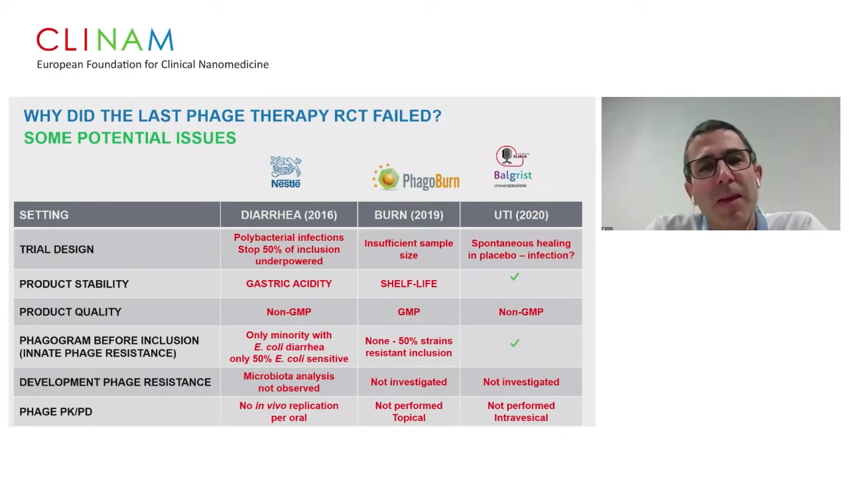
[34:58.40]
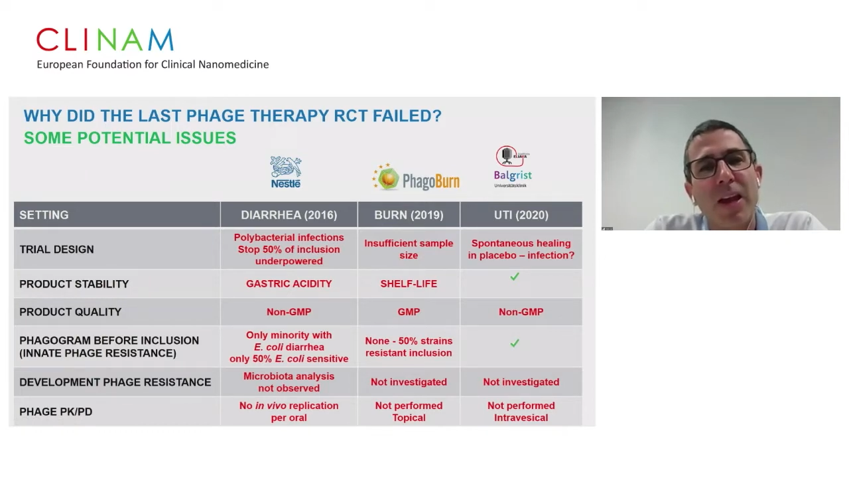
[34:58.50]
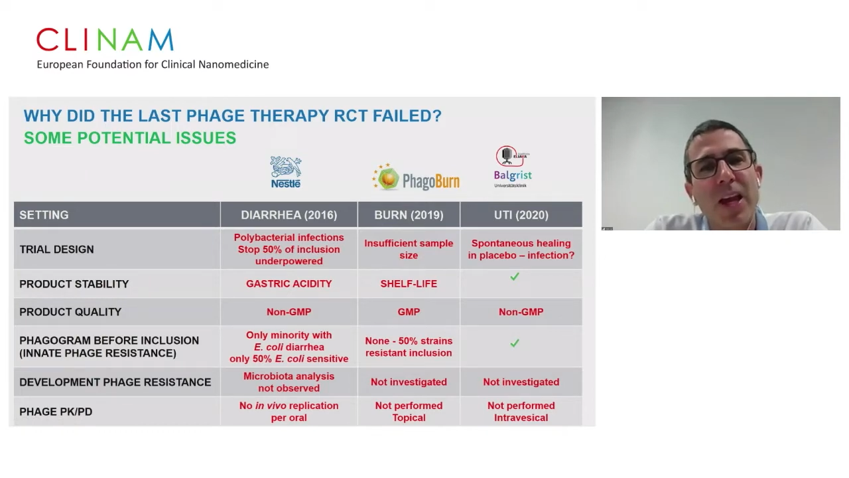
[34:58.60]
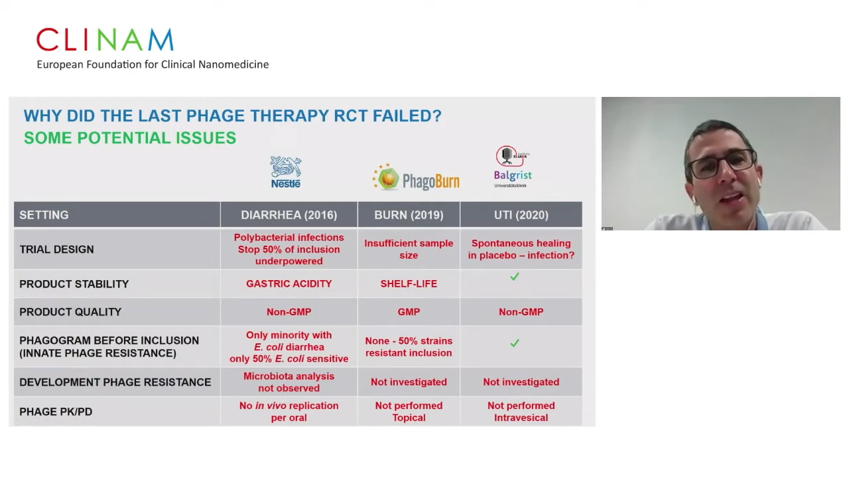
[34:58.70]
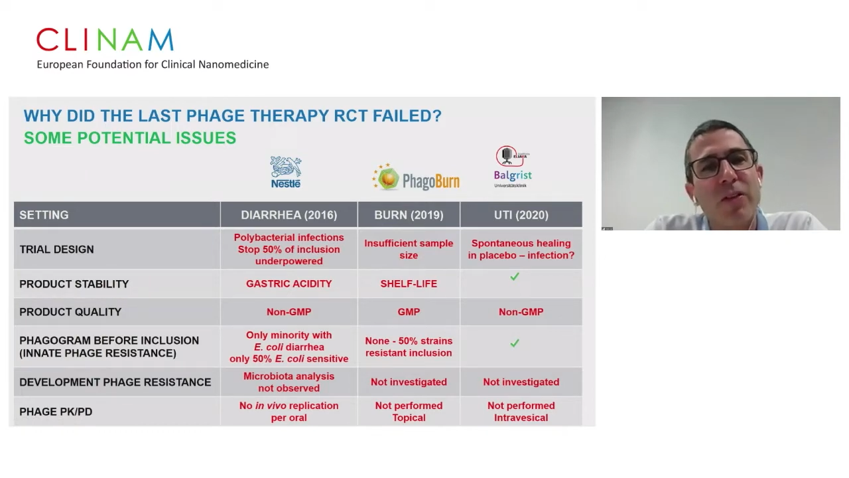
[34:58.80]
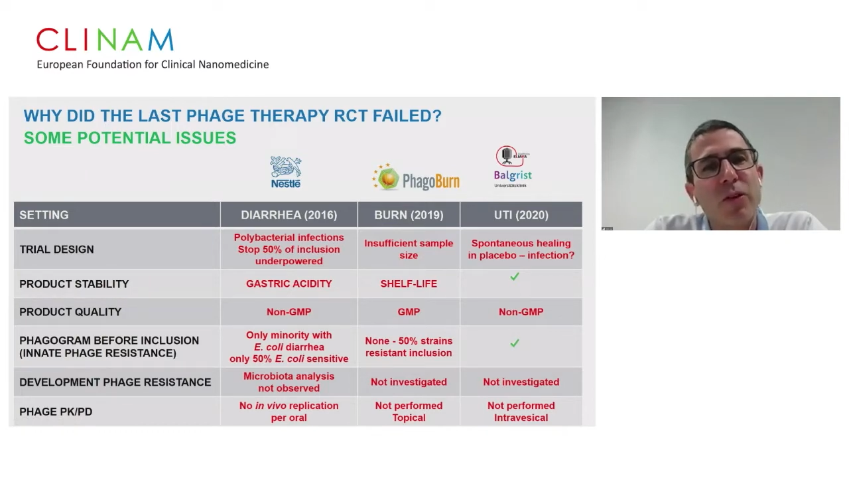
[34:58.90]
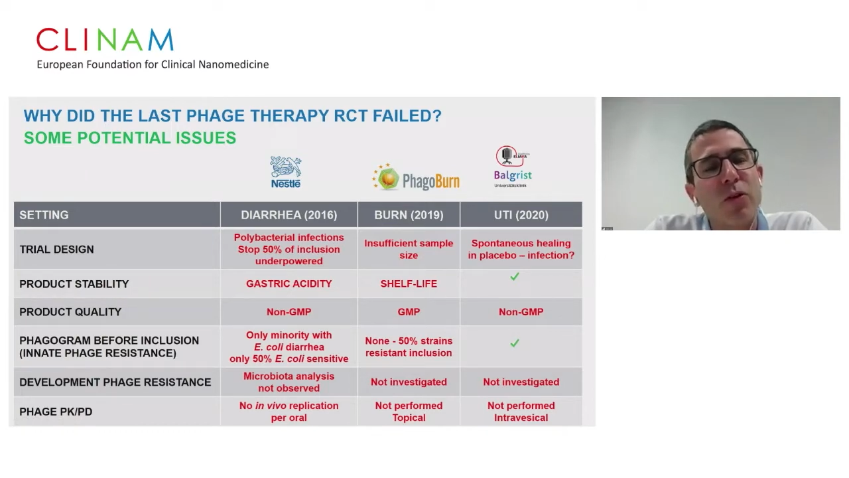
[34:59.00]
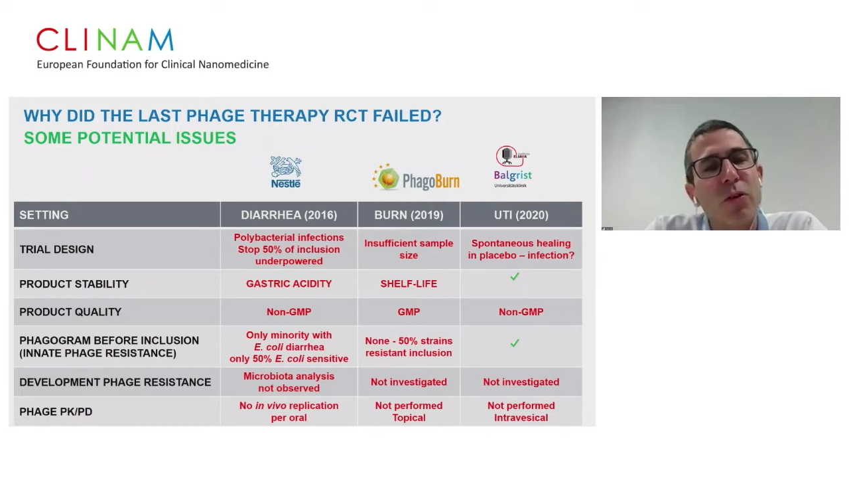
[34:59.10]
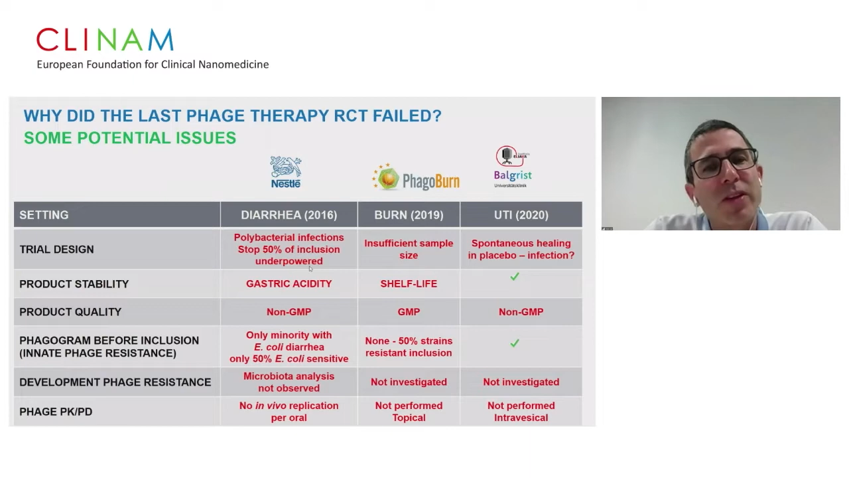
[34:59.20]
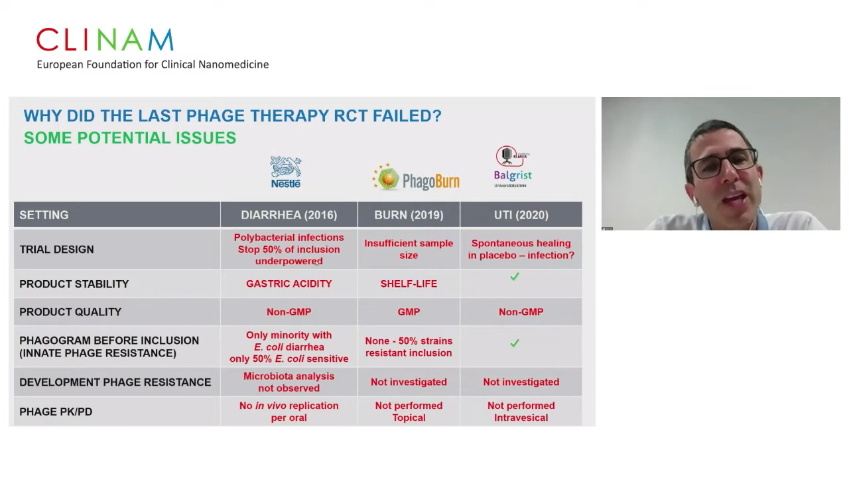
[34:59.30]
And
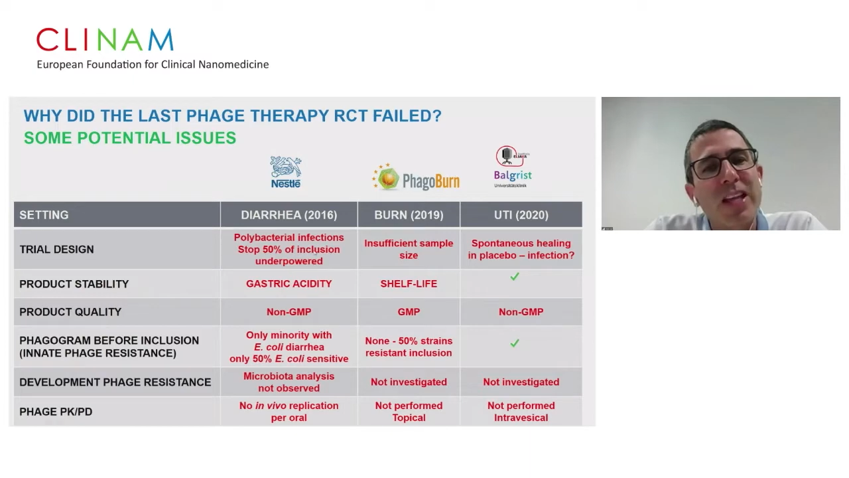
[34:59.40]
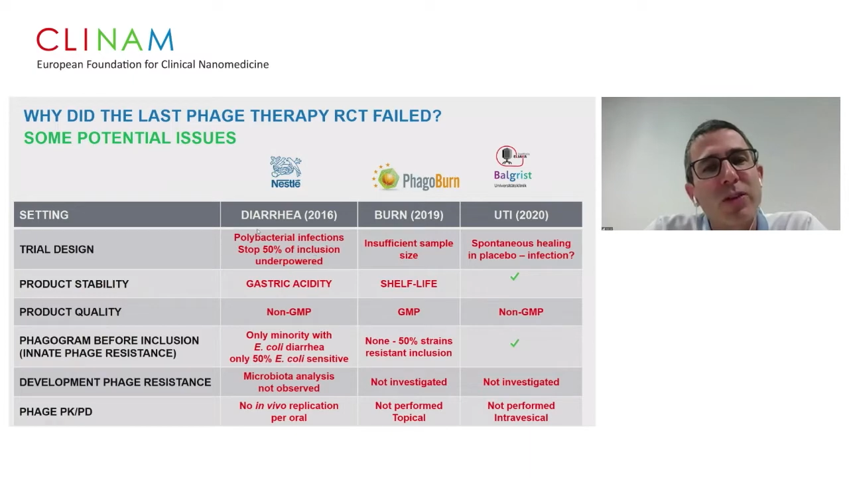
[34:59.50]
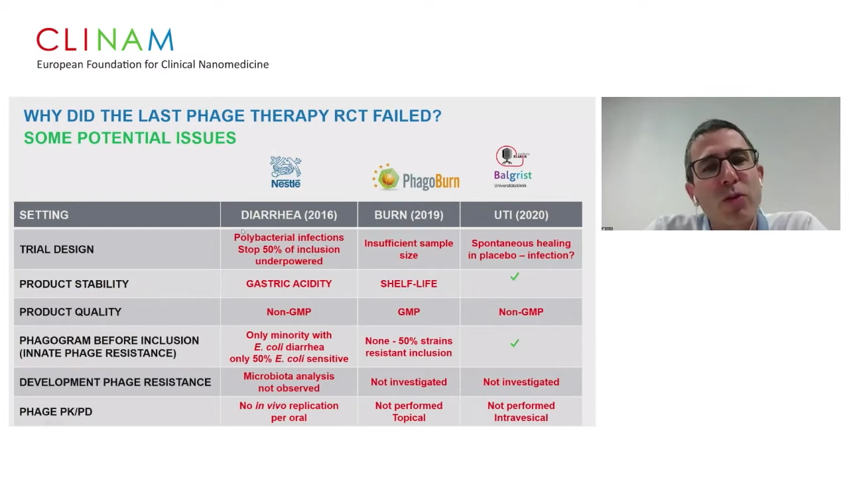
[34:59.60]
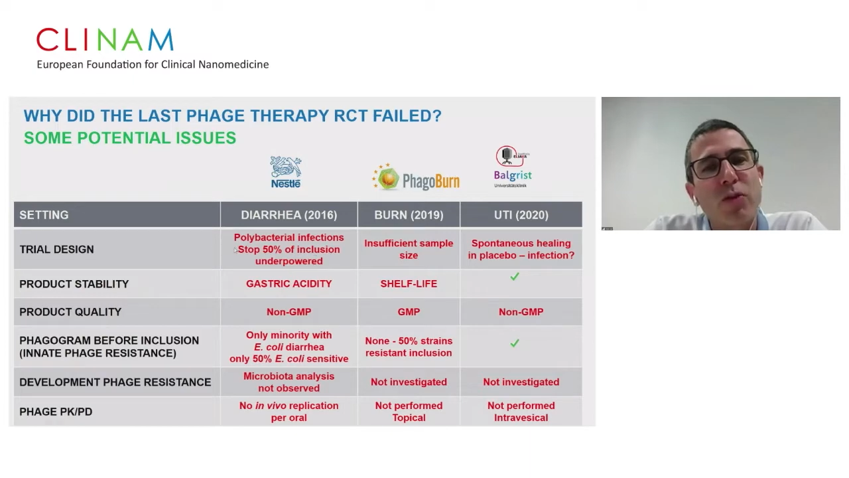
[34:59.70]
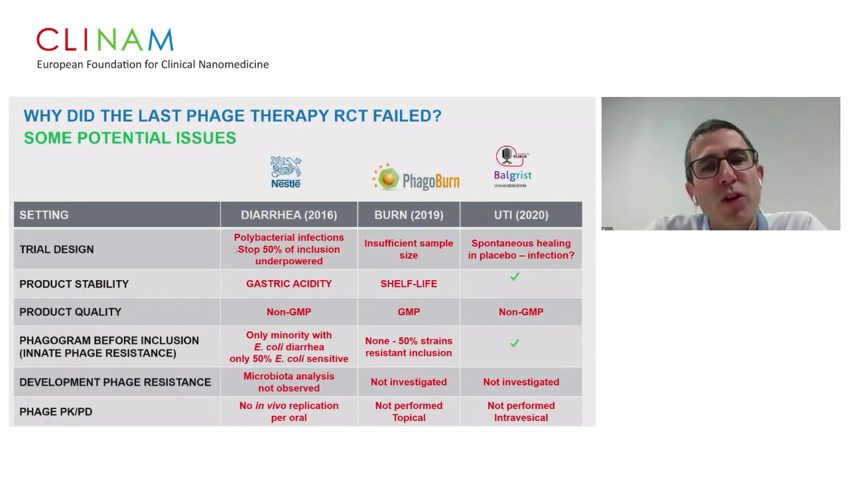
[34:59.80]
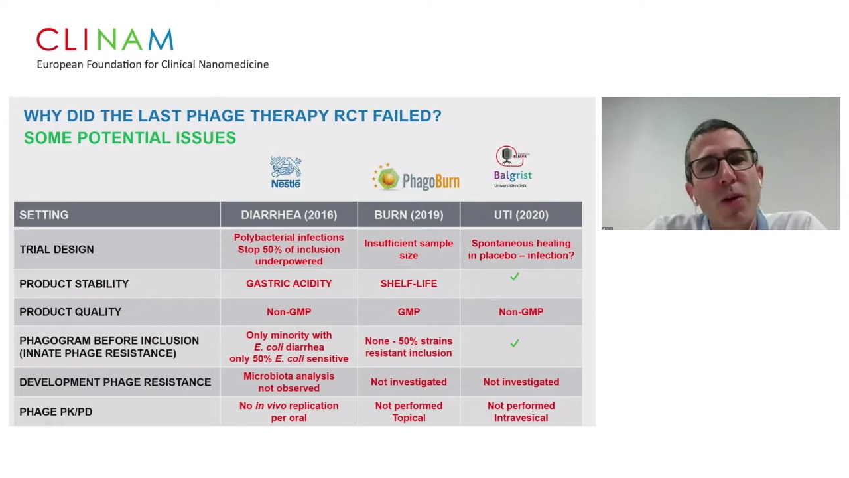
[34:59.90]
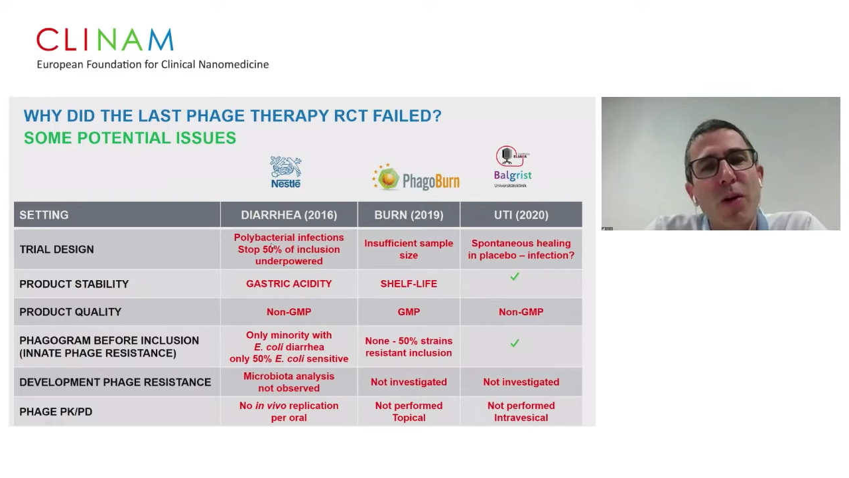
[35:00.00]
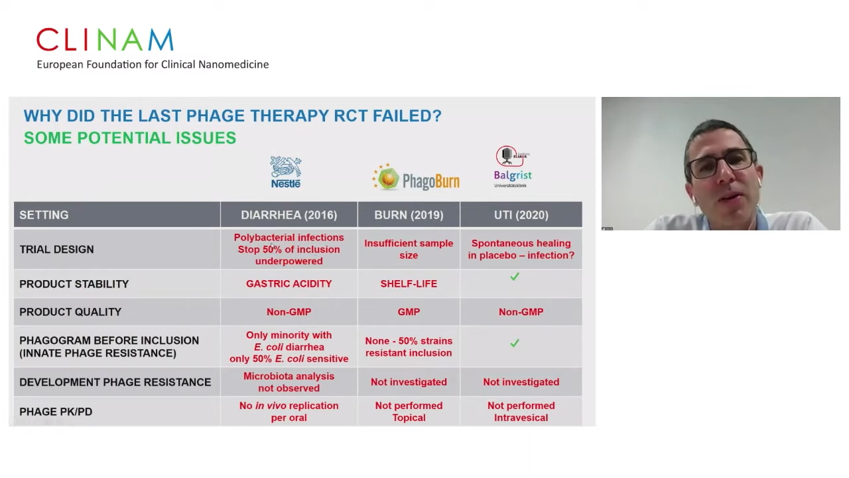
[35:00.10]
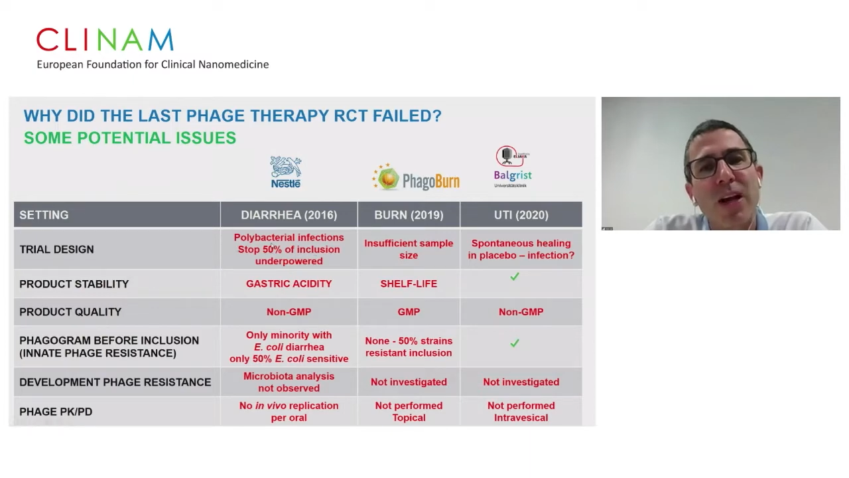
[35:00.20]
so they had to stop